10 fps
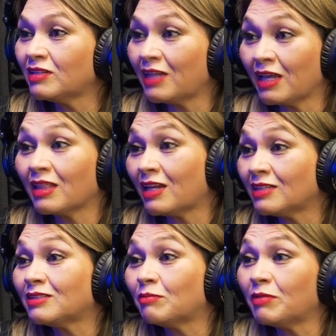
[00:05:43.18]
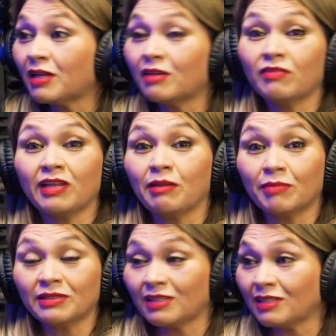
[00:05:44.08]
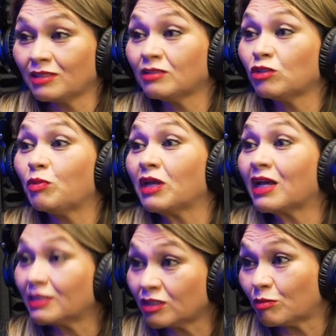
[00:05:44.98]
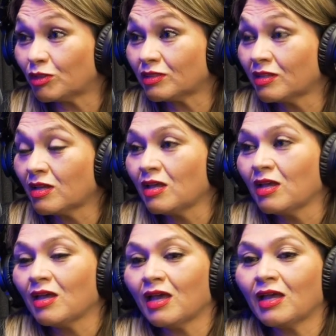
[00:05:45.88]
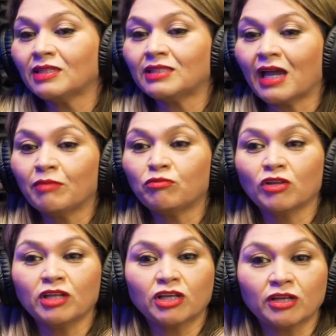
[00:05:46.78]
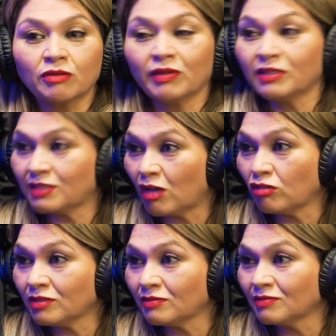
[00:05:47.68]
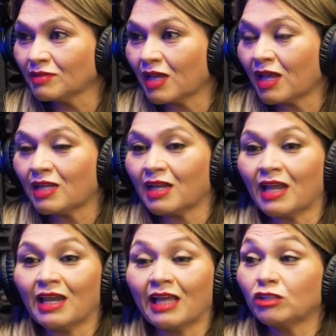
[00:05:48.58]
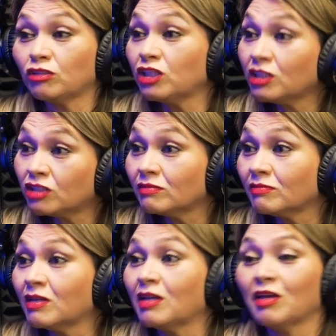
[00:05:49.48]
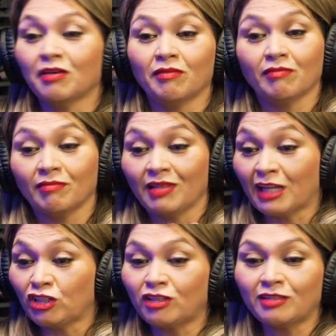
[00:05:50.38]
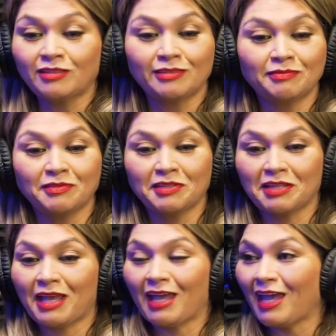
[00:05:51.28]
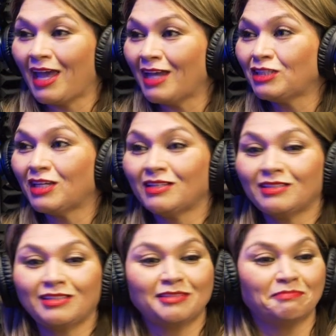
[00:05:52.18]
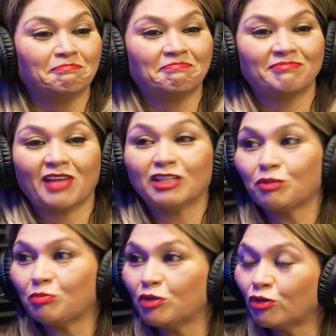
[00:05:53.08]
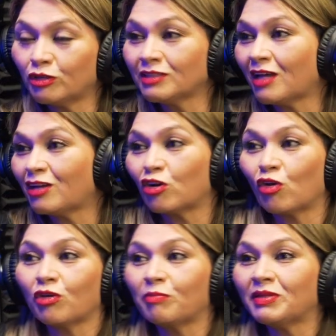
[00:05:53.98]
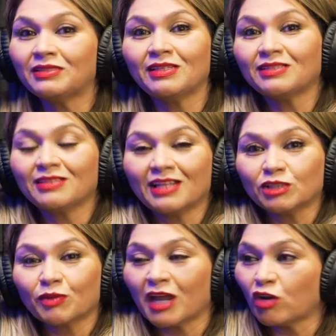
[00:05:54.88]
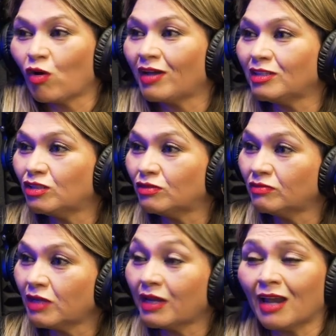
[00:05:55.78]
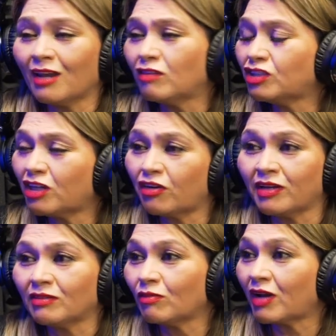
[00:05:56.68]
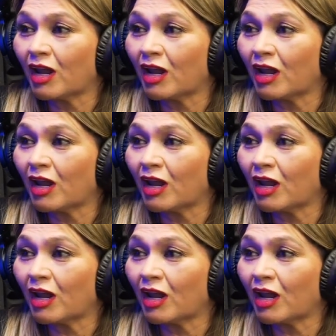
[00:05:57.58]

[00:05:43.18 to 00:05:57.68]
day, that is the blood of any business, to bring customers. And I'm really good in sales, and I like to teach lenders, agents, entrepreneurs how to grow their business. That's what I know how to do, and I love sharing what